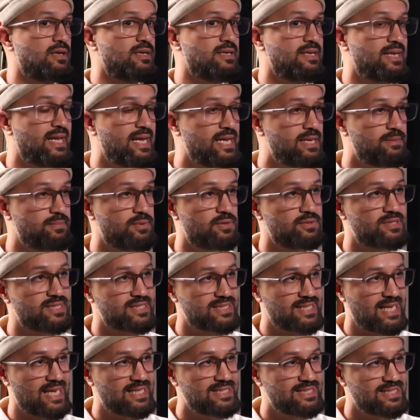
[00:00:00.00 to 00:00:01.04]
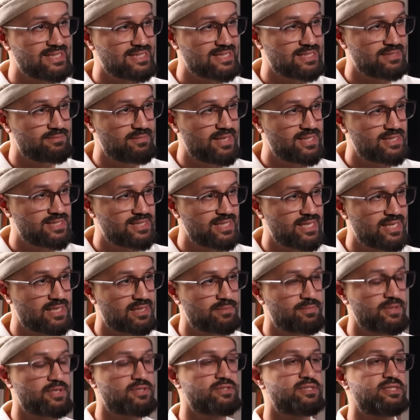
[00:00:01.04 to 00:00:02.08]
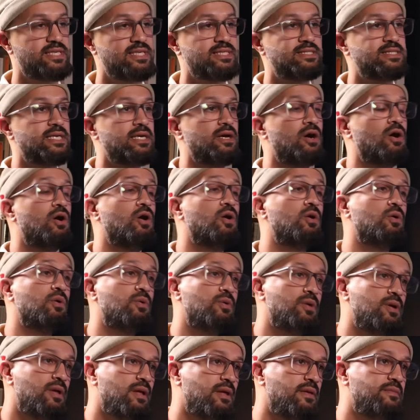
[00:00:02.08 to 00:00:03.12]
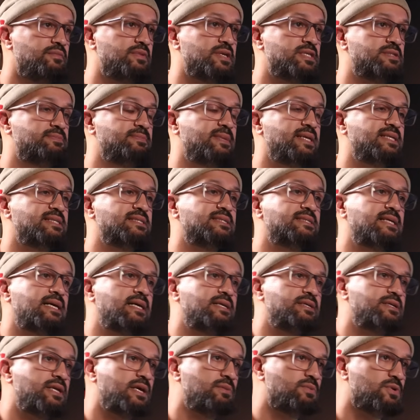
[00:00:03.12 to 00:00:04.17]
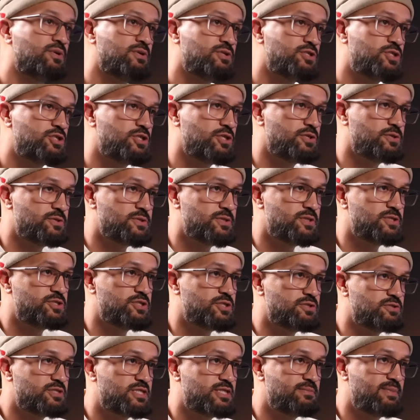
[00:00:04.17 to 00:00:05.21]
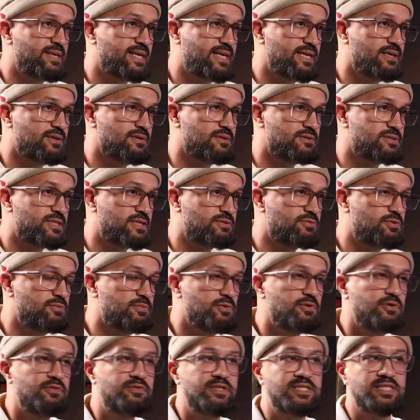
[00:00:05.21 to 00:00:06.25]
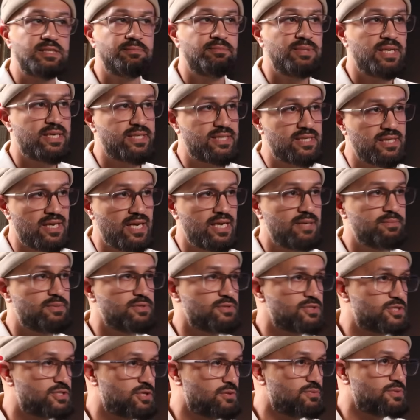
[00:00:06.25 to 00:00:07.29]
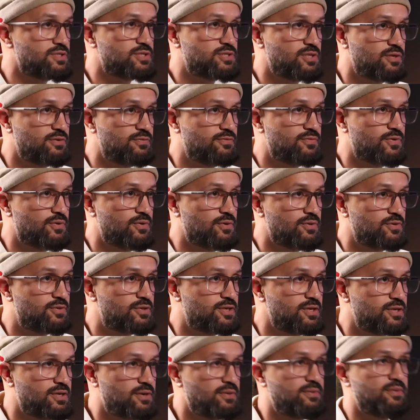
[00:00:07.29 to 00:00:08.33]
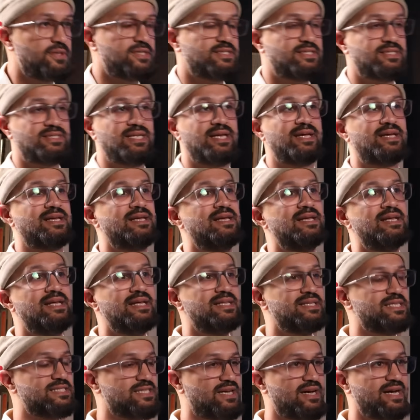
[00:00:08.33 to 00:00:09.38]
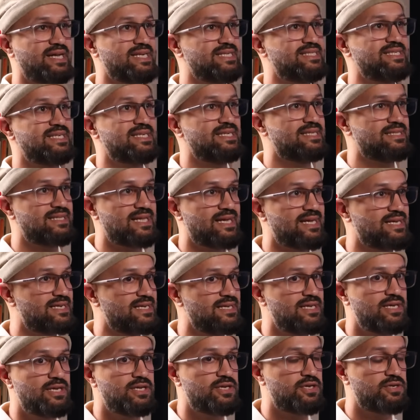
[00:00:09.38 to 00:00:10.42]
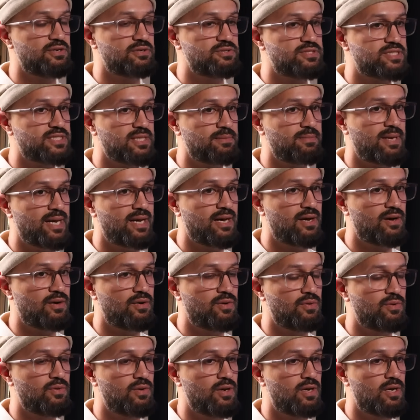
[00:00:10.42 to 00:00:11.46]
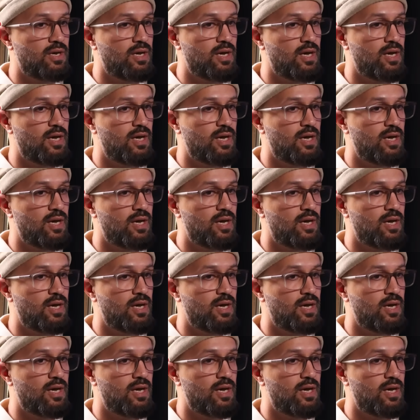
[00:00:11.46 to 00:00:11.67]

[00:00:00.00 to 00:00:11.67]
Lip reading: labeled as anti-Semitic because they say, oh, this means that they want Jews to be killed and removed. It's a blood libel, so on and so forth. You know, it's like this idea that, you know, somehow